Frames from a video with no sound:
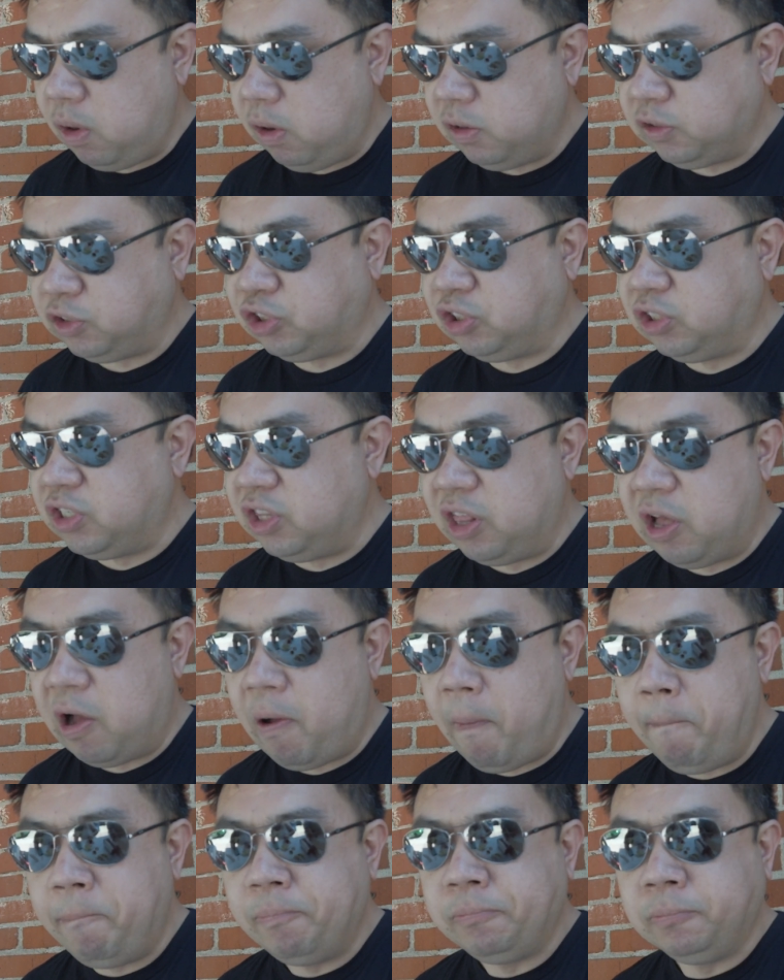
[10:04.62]
It's good though.
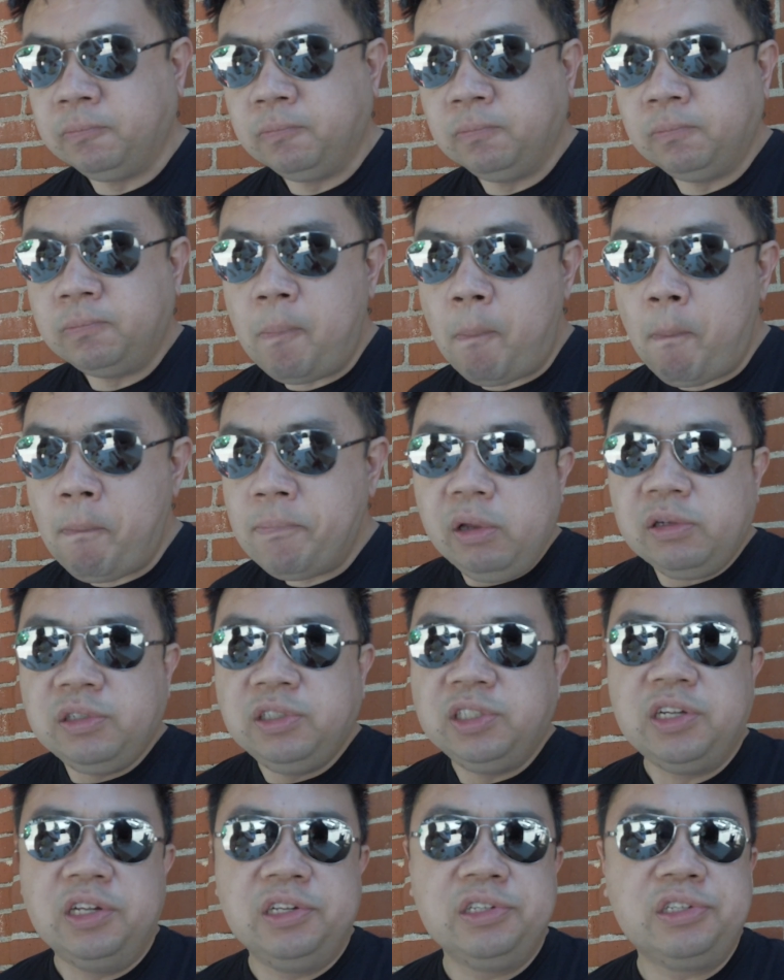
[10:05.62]

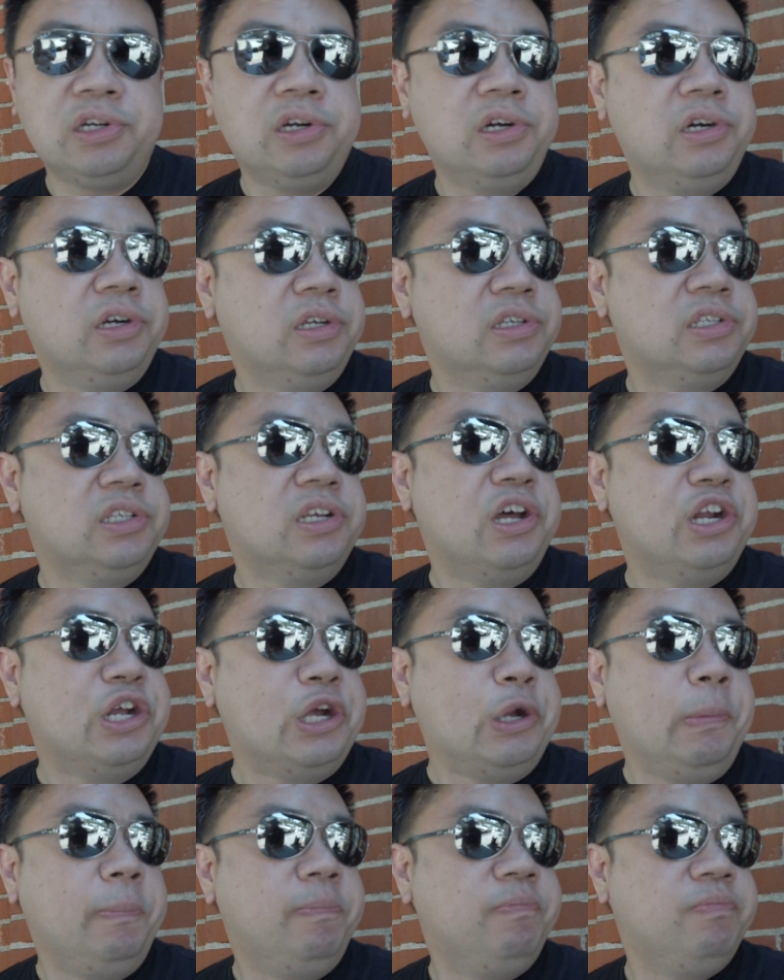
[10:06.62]
Solid carne asada.